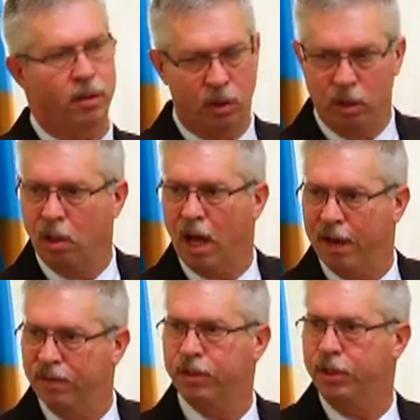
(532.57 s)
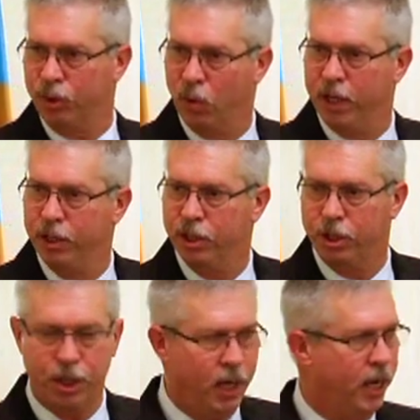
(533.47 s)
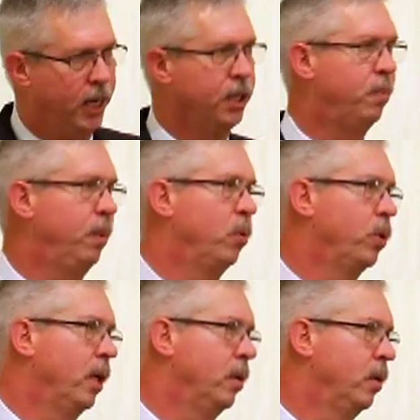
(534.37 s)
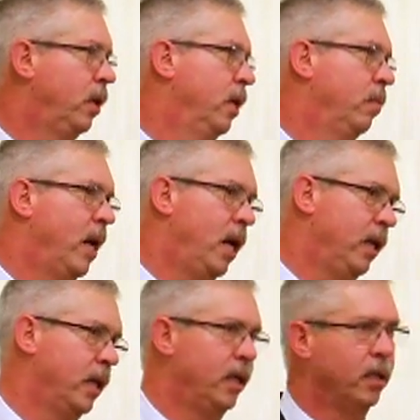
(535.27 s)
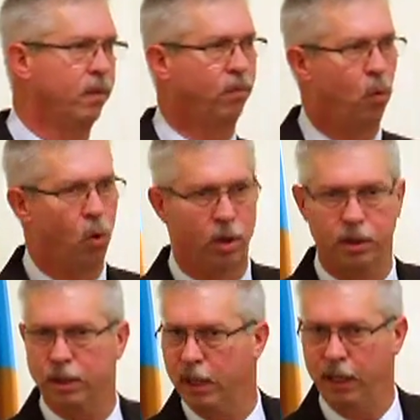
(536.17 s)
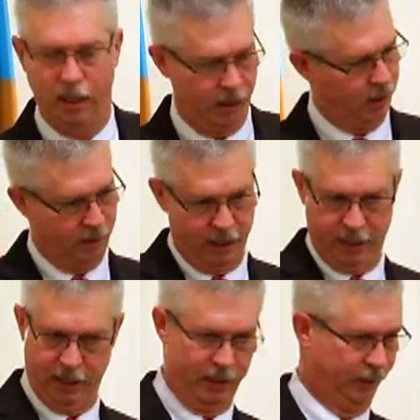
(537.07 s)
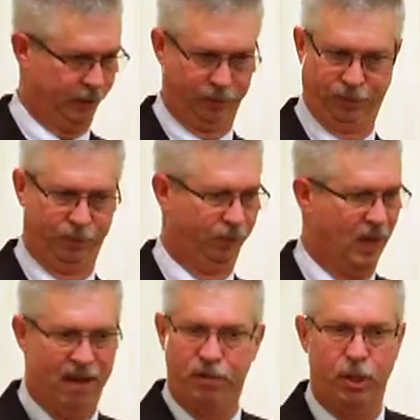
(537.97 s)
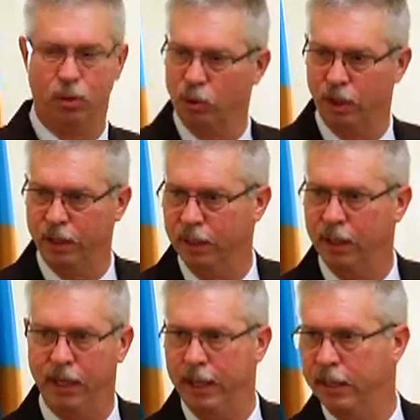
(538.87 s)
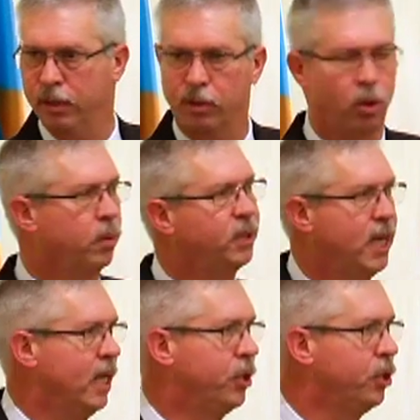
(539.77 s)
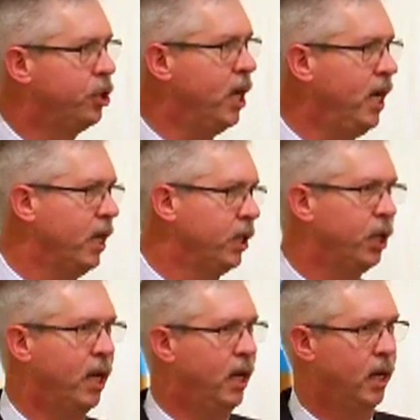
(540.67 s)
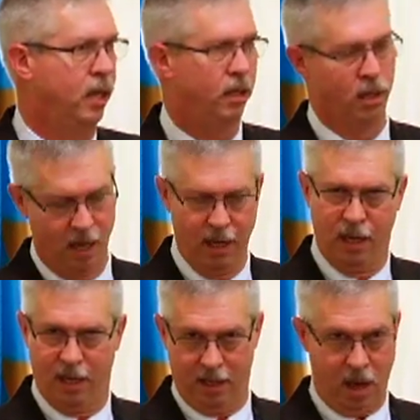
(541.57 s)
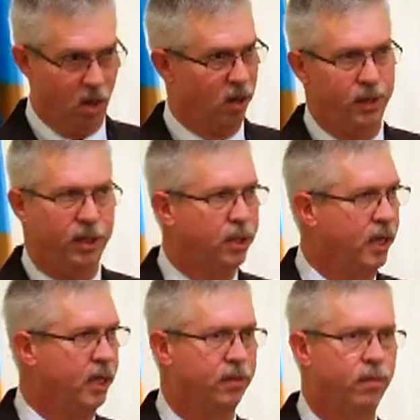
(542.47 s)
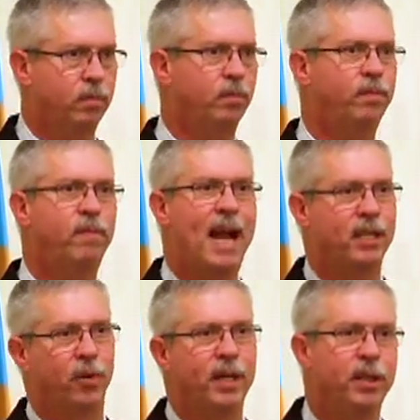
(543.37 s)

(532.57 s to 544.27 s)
Their life situations change. People get married, they get divorced, they have children, and circumstances change. And all of these things factor